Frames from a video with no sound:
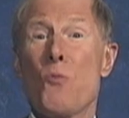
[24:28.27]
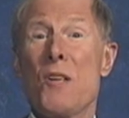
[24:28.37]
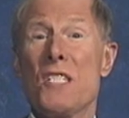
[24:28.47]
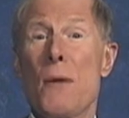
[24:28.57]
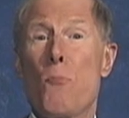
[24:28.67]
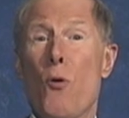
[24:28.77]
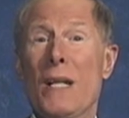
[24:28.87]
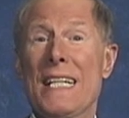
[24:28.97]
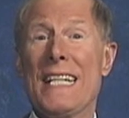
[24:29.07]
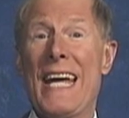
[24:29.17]
was an
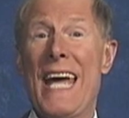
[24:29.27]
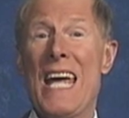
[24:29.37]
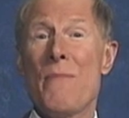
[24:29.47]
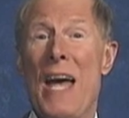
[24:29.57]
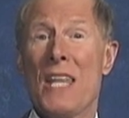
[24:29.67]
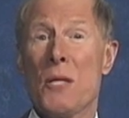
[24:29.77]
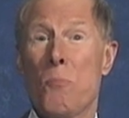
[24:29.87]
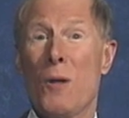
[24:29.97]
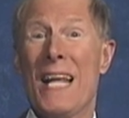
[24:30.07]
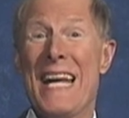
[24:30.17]
important game, and the
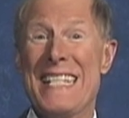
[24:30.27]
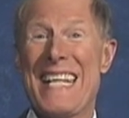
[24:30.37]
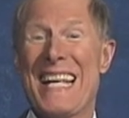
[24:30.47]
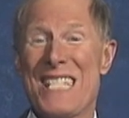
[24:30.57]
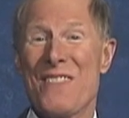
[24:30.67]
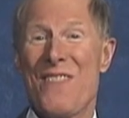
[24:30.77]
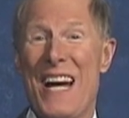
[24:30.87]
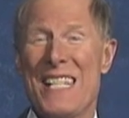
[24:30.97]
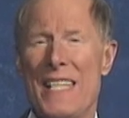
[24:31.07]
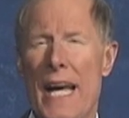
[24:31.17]
play
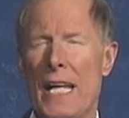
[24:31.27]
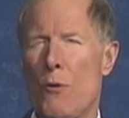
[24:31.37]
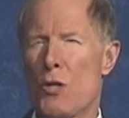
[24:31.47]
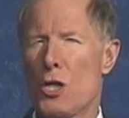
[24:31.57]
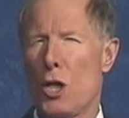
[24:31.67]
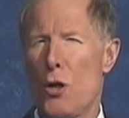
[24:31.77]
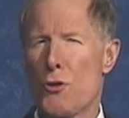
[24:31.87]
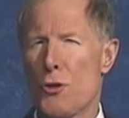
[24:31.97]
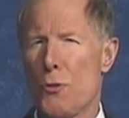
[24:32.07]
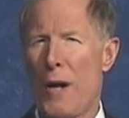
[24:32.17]
testified to that. It was close
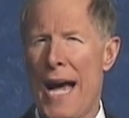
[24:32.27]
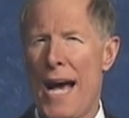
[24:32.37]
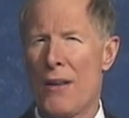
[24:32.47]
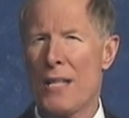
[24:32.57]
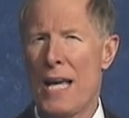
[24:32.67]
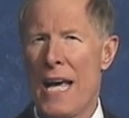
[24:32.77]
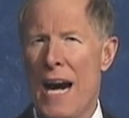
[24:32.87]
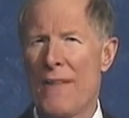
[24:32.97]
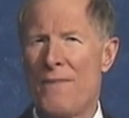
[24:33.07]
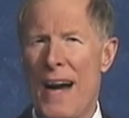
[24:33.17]
throughout.
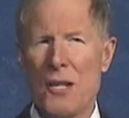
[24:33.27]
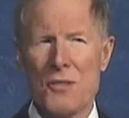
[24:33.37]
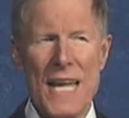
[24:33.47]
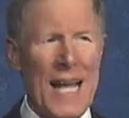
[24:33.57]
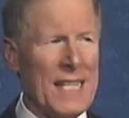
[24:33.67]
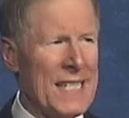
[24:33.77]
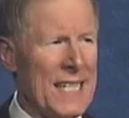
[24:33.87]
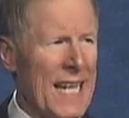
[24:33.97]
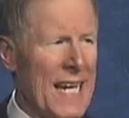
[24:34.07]
Our final tally today